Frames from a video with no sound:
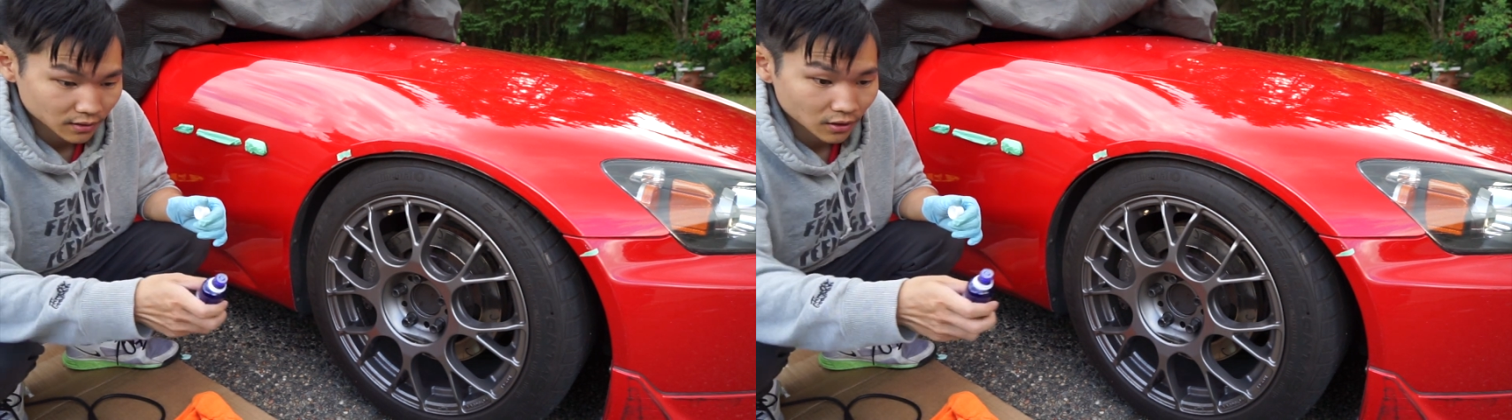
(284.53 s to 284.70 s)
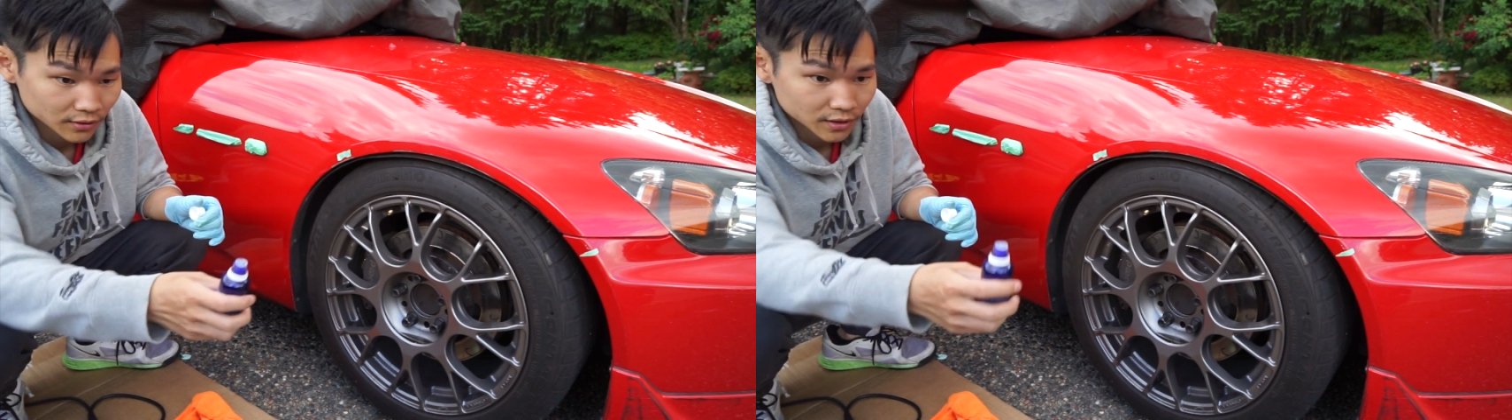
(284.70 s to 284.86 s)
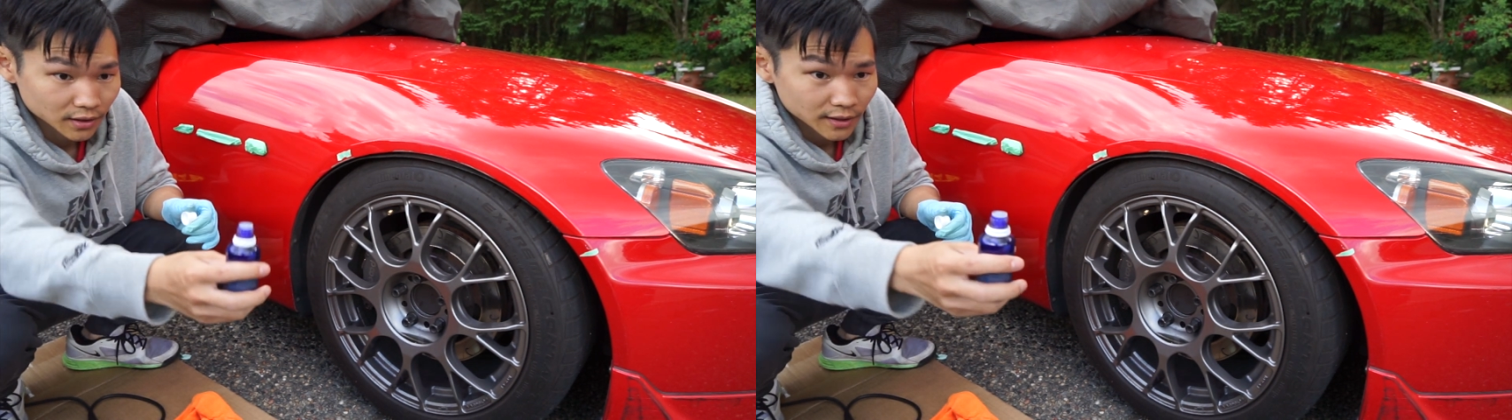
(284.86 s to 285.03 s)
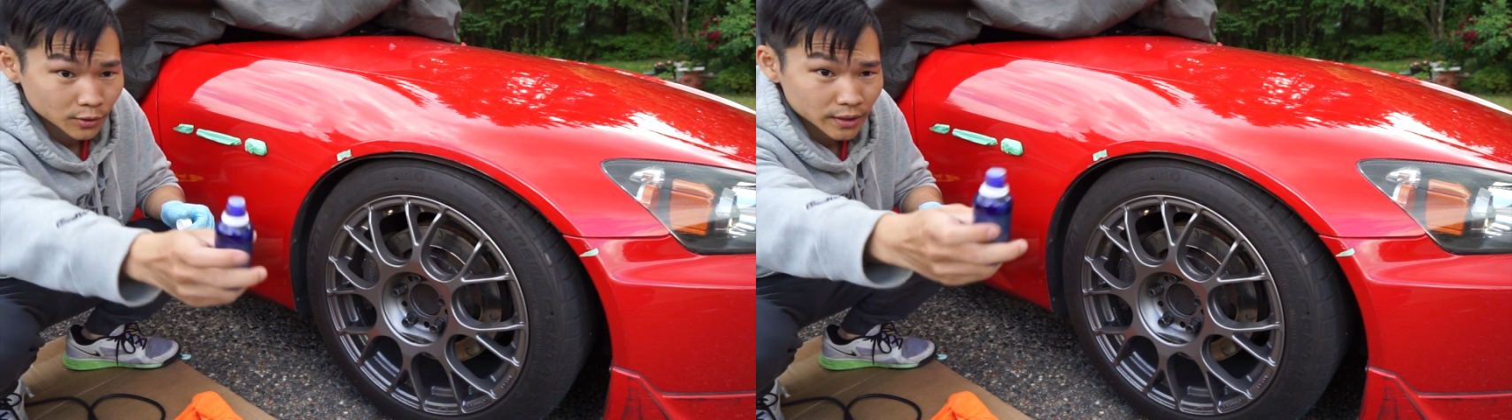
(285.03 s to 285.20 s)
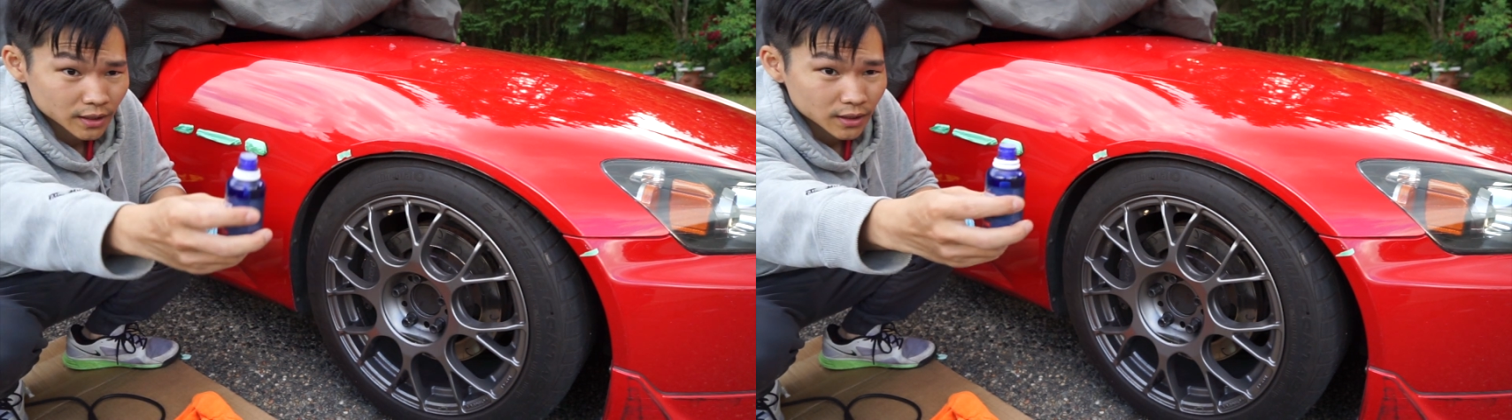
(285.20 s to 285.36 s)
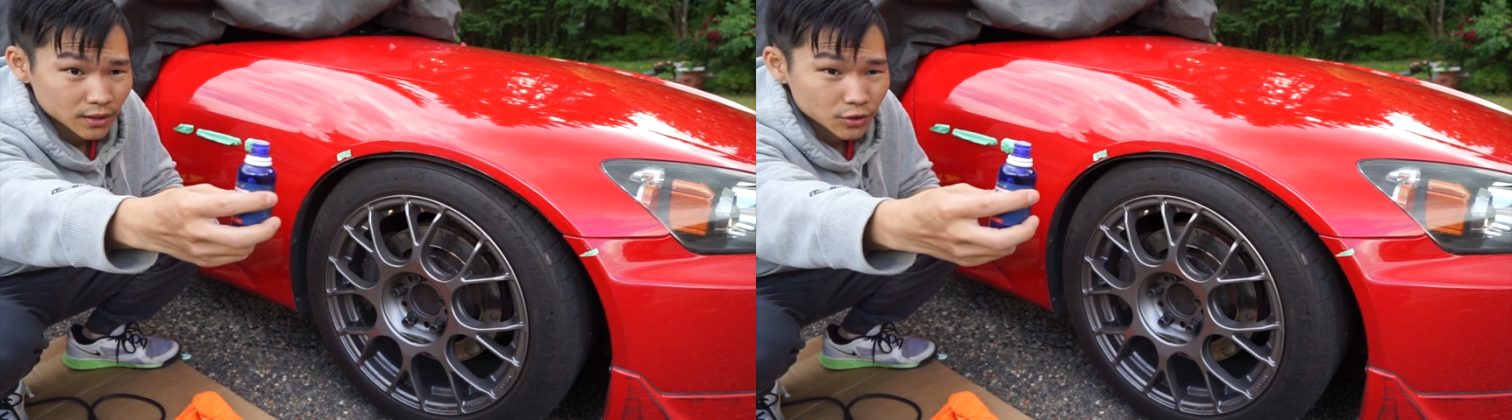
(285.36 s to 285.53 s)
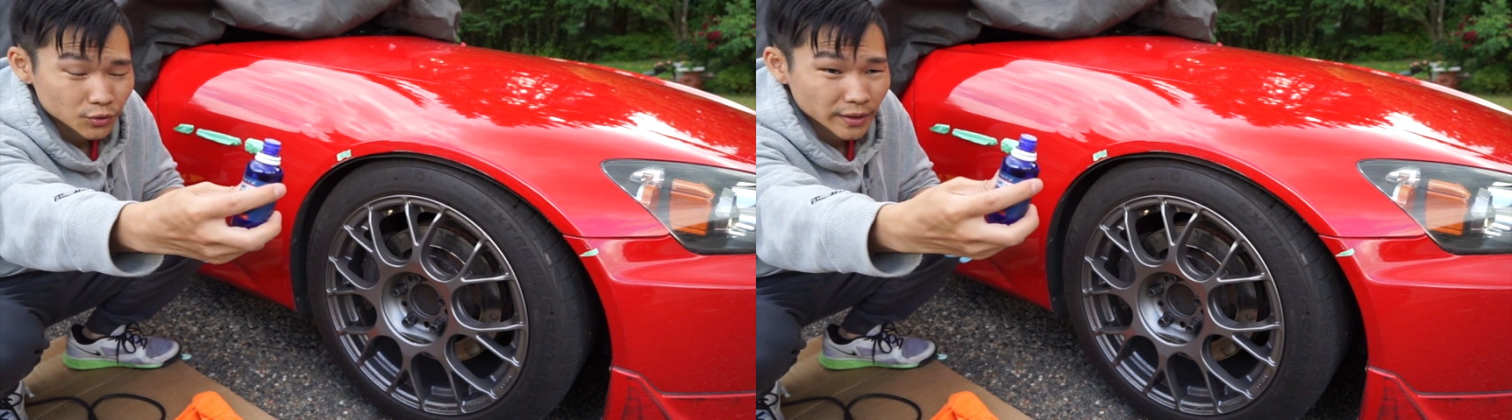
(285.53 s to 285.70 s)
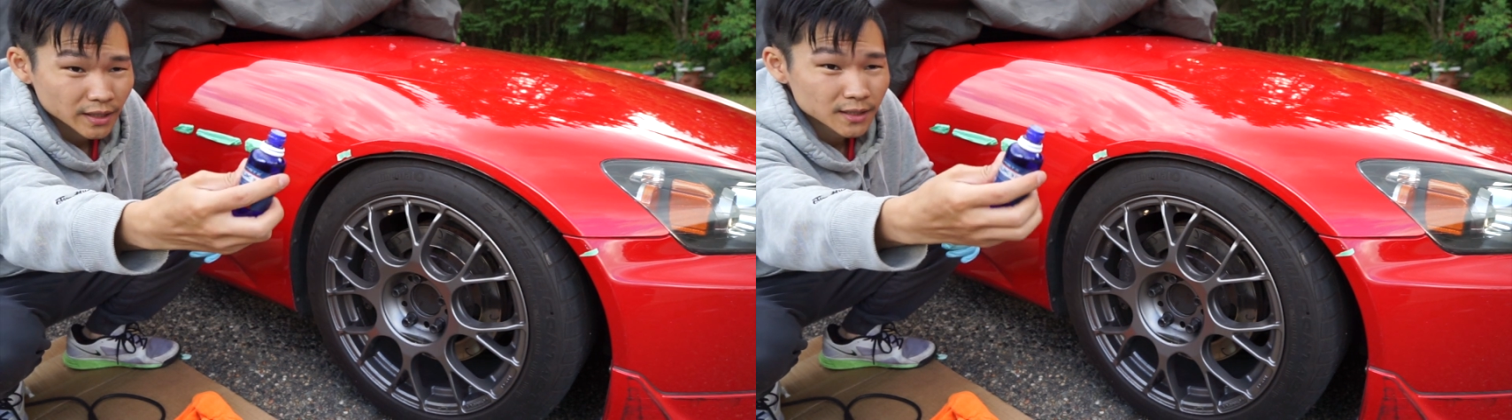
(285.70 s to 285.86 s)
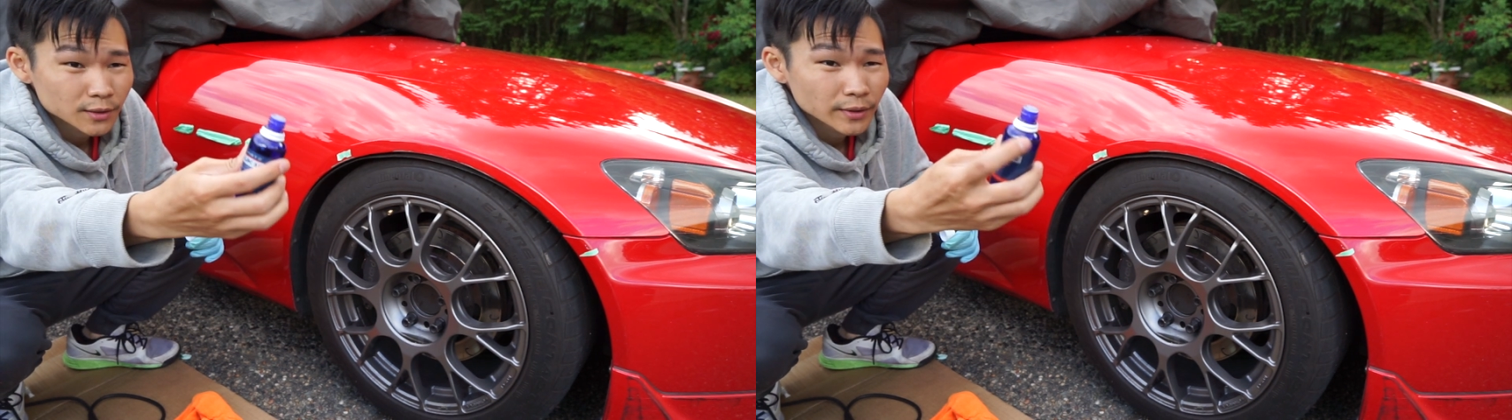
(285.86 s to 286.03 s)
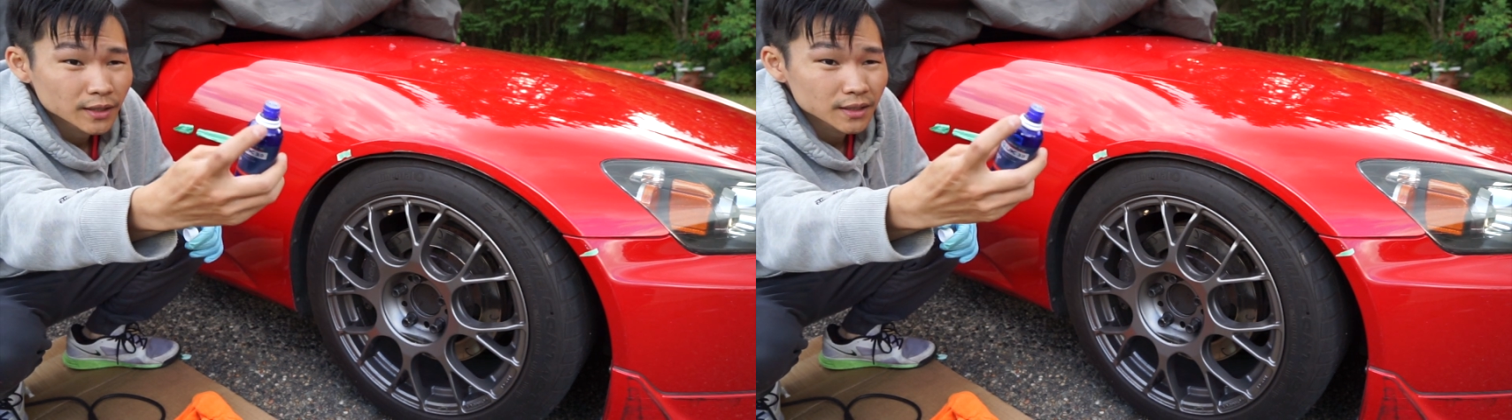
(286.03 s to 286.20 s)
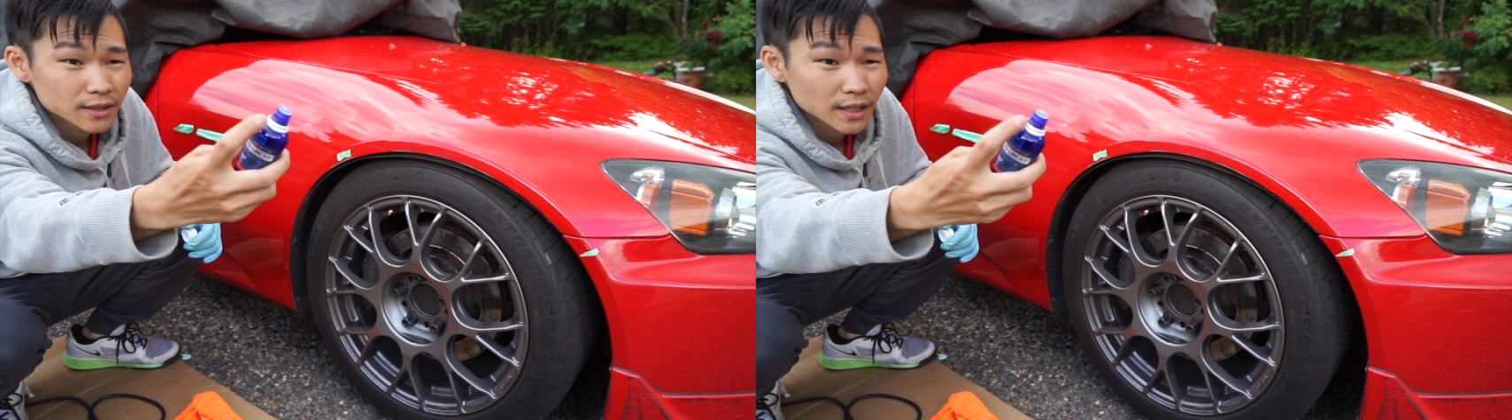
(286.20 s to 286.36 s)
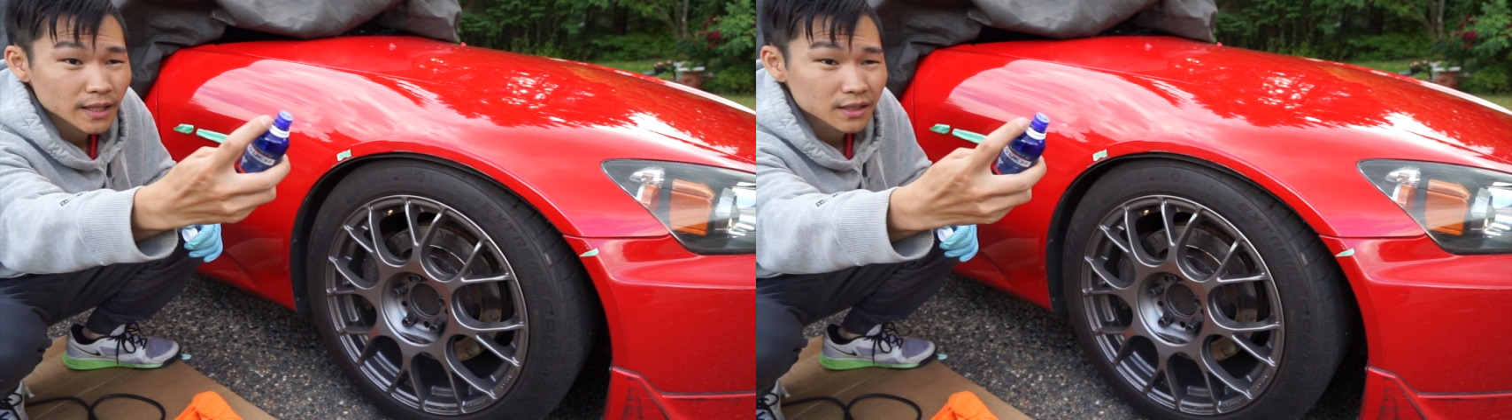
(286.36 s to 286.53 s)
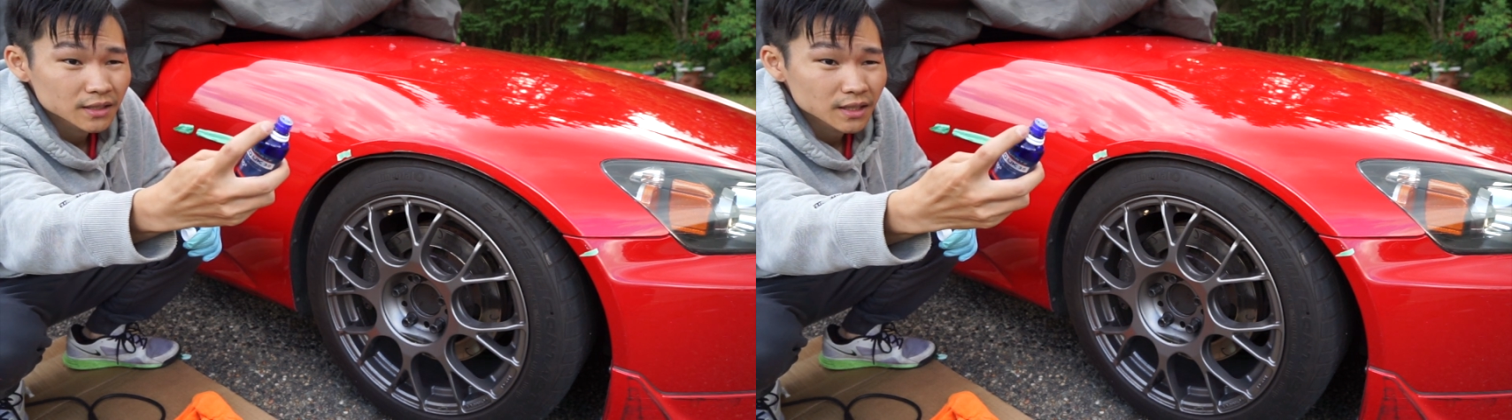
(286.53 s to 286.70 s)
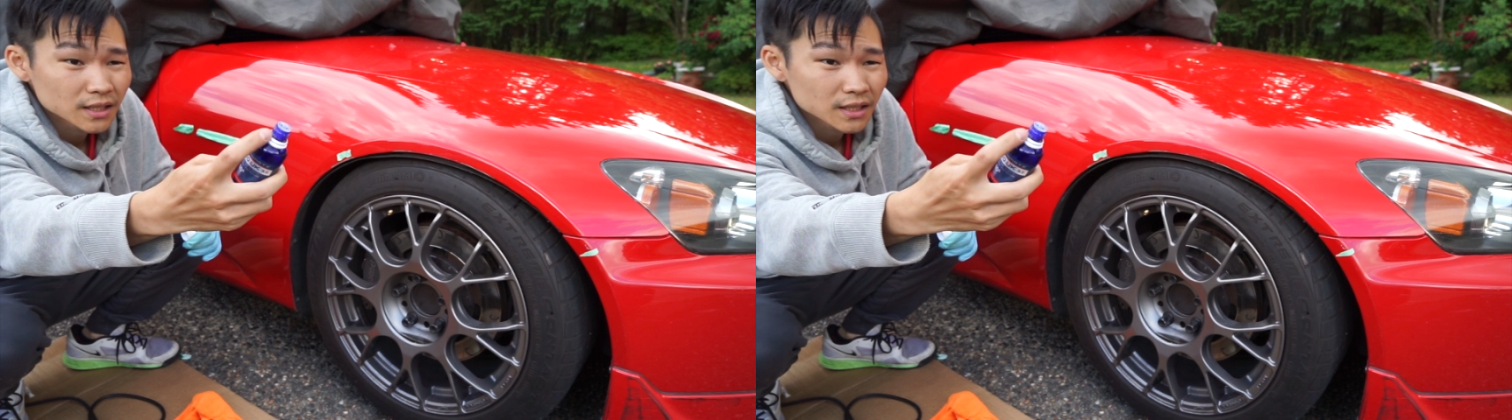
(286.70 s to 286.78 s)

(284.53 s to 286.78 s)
all the liquid dries around this edge.